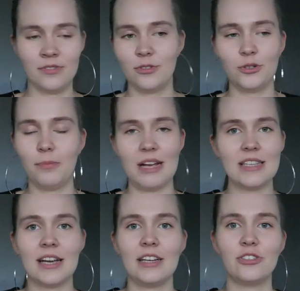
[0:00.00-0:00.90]
during my
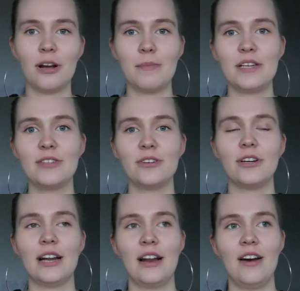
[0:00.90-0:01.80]
second
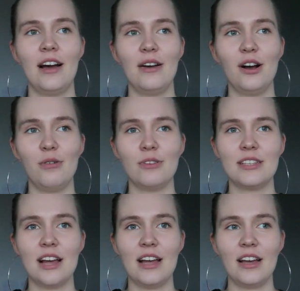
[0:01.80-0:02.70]
trimester, and I
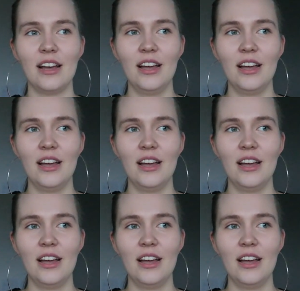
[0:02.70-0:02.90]
was like,